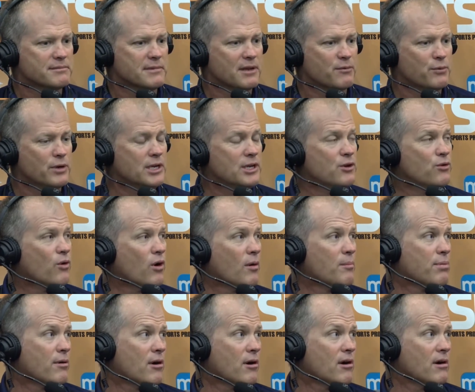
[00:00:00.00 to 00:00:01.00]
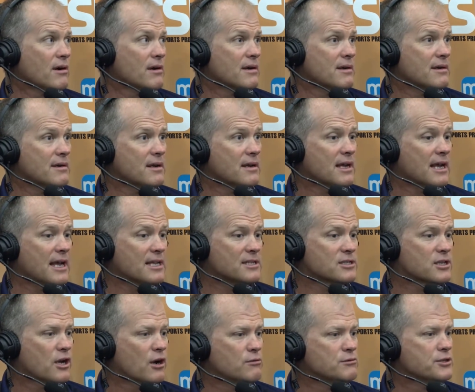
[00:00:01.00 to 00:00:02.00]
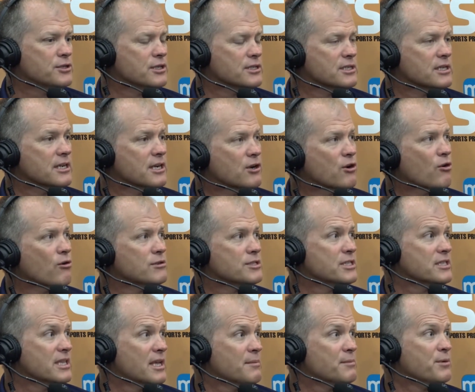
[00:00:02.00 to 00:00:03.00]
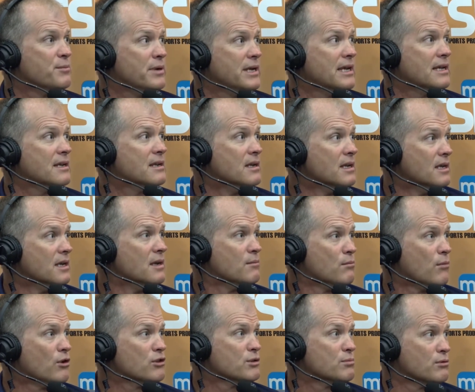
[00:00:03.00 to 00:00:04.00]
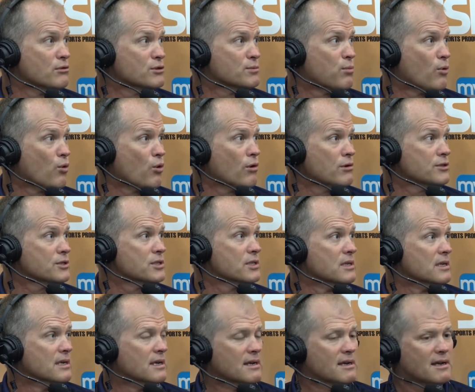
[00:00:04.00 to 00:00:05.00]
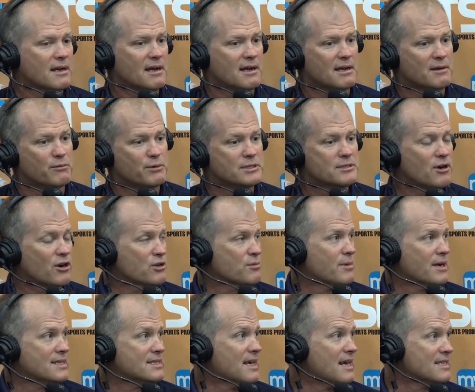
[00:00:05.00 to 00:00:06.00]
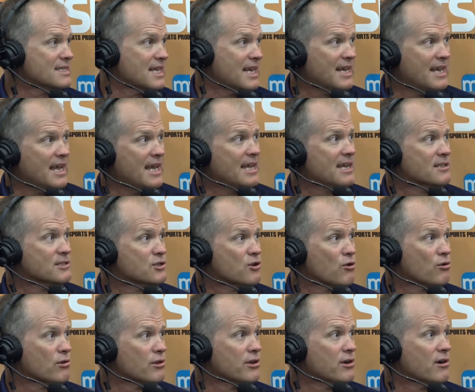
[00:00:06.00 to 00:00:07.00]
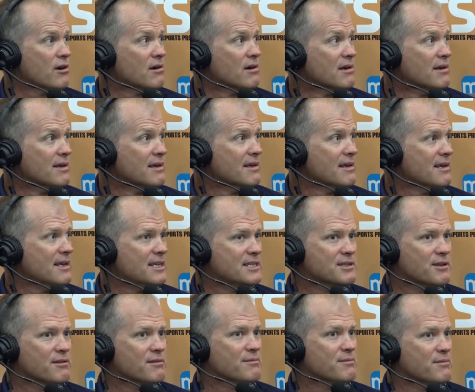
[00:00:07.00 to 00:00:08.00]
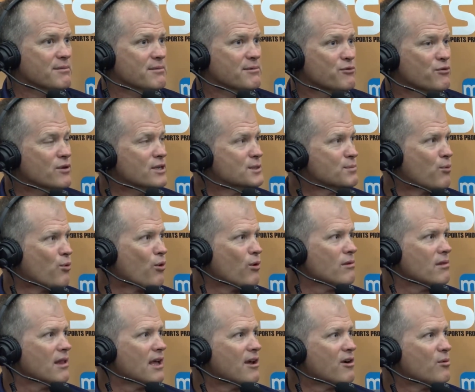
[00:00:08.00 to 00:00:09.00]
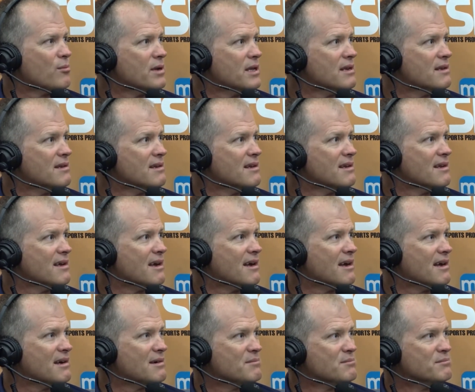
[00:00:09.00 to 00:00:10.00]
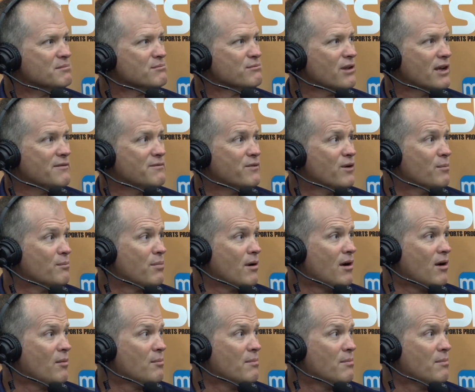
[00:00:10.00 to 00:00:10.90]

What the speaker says: we do our part as coaches in encouraging them to be in multiple sports. We talked about Dante Hagens earlier. He's a 3-sport letterman, played football,